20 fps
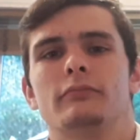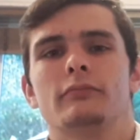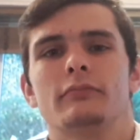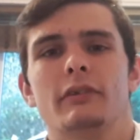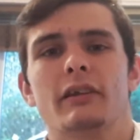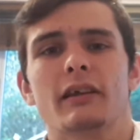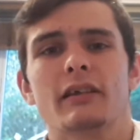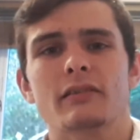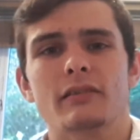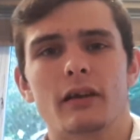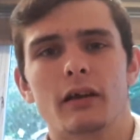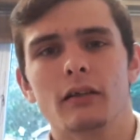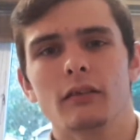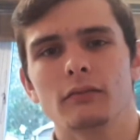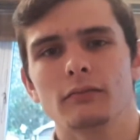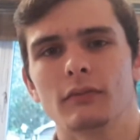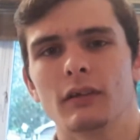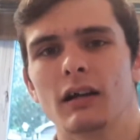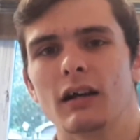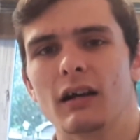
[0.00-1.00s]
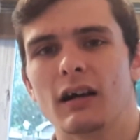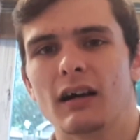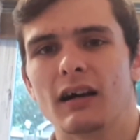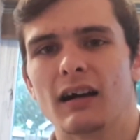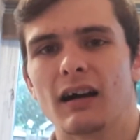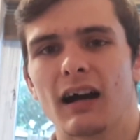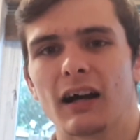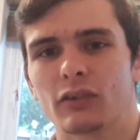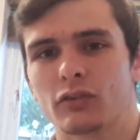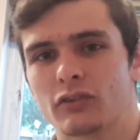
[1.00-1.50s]
you can tell,
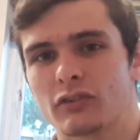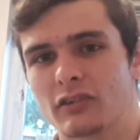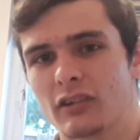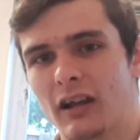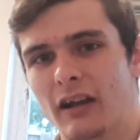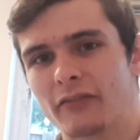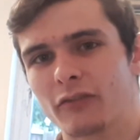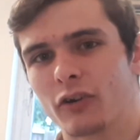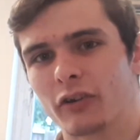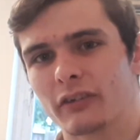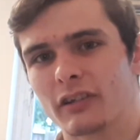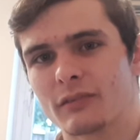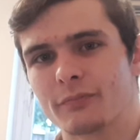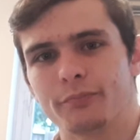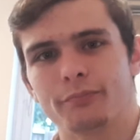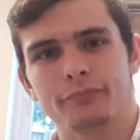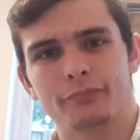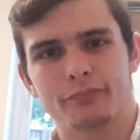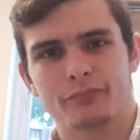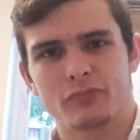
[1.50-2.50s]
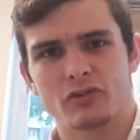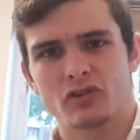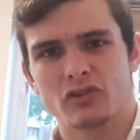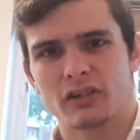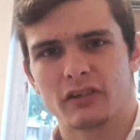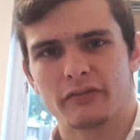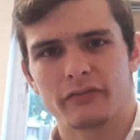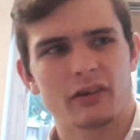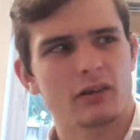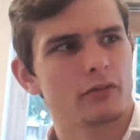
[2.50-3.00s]
I still haven't got this
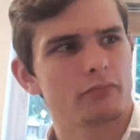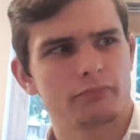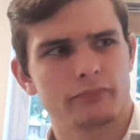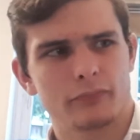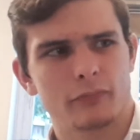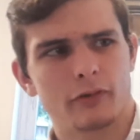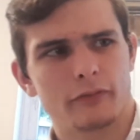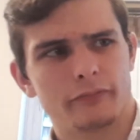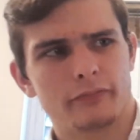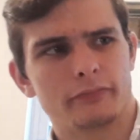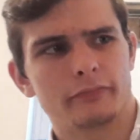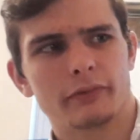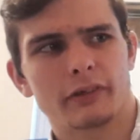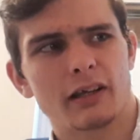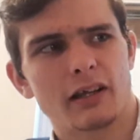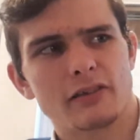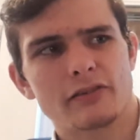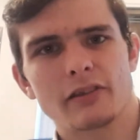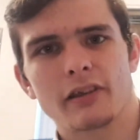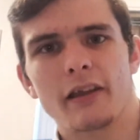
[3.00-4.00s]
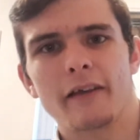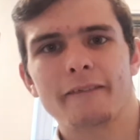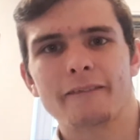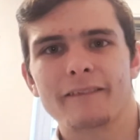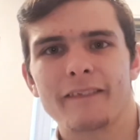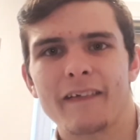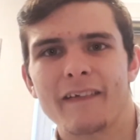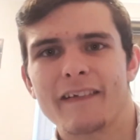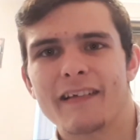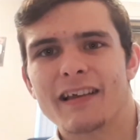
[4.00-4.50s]
shit thing, we can't say it,
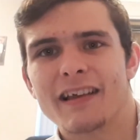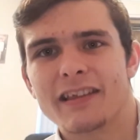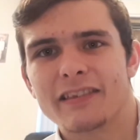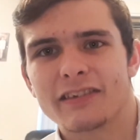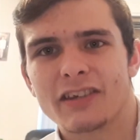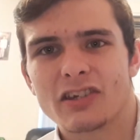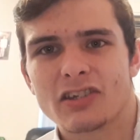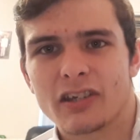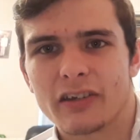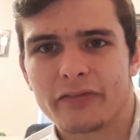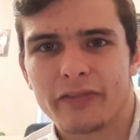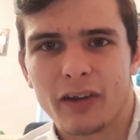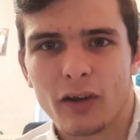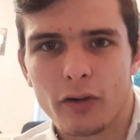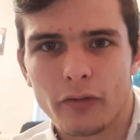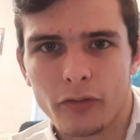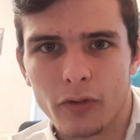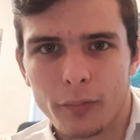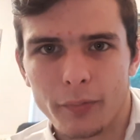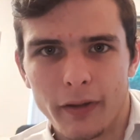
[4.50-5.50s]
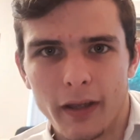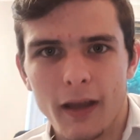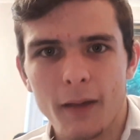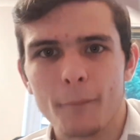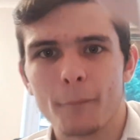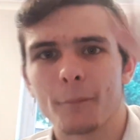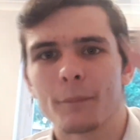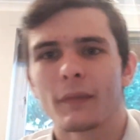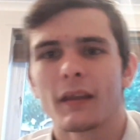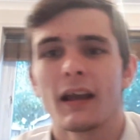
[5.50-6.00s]
this shit thing covered up
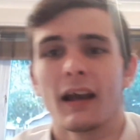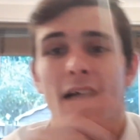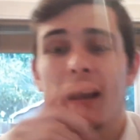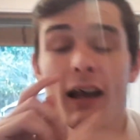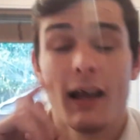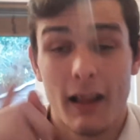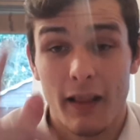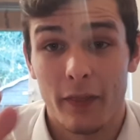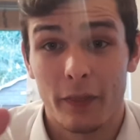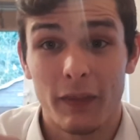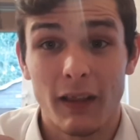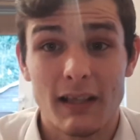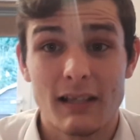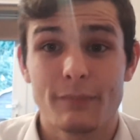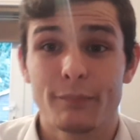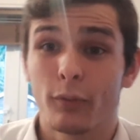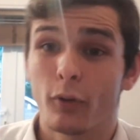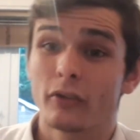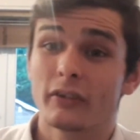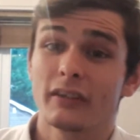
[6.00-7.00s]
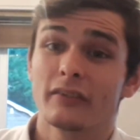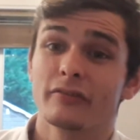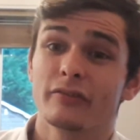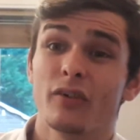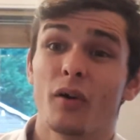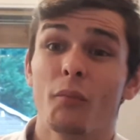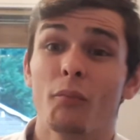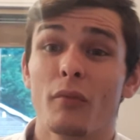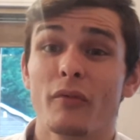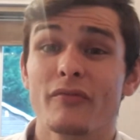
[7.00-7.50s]
yet, that is booked in
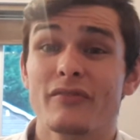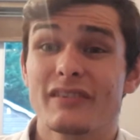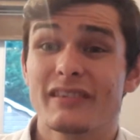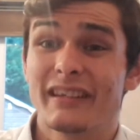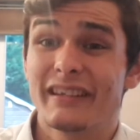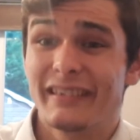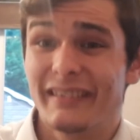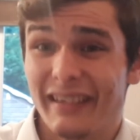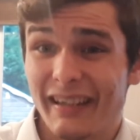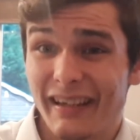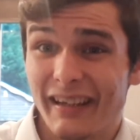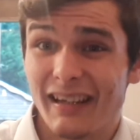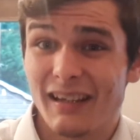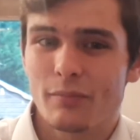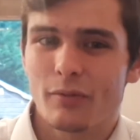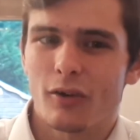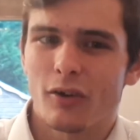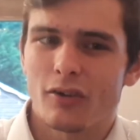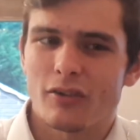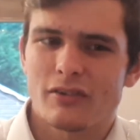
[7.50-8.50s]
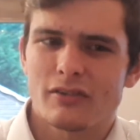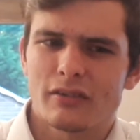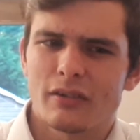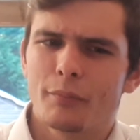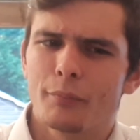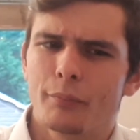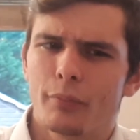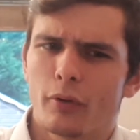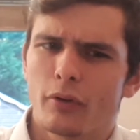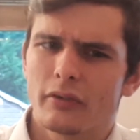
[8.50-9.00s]
for months today because
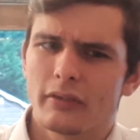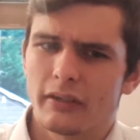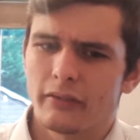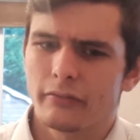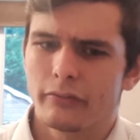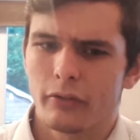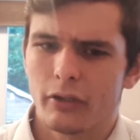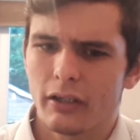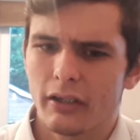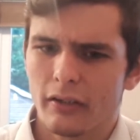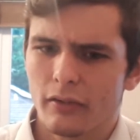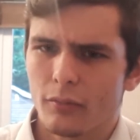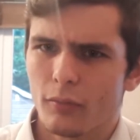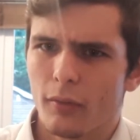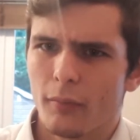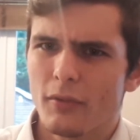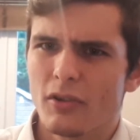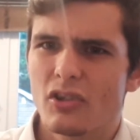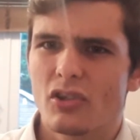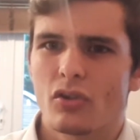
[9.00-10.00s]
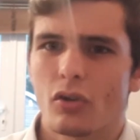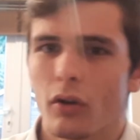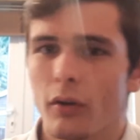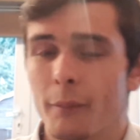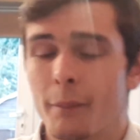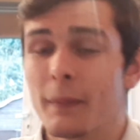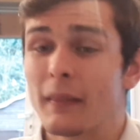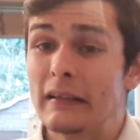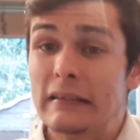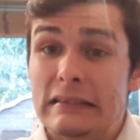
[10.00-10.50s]
they're booked in fully at the moment,
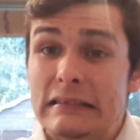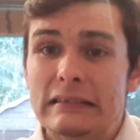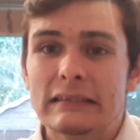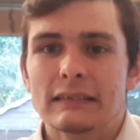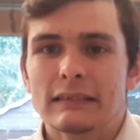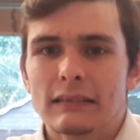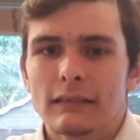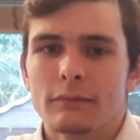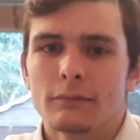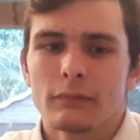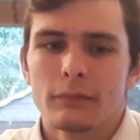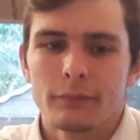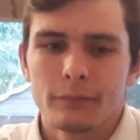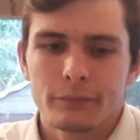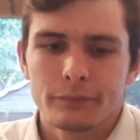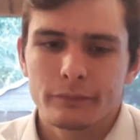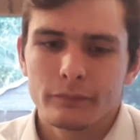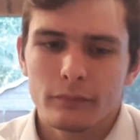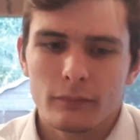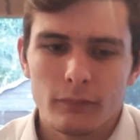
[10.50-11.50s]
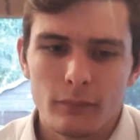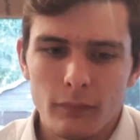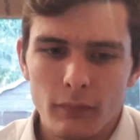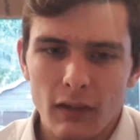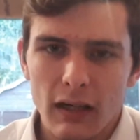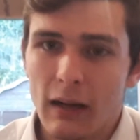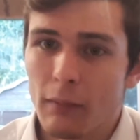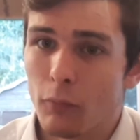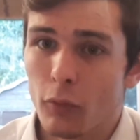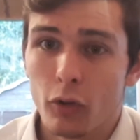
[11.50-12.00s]
so
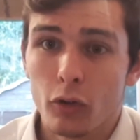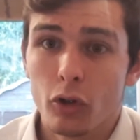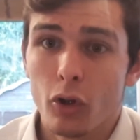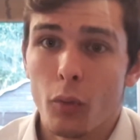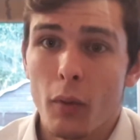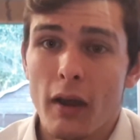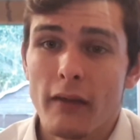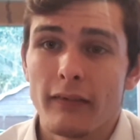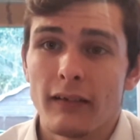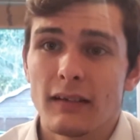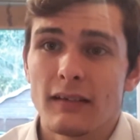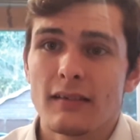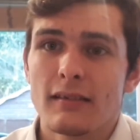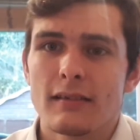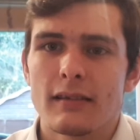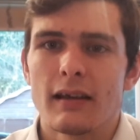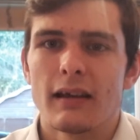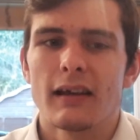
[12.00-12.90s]
I'm going nowhere else.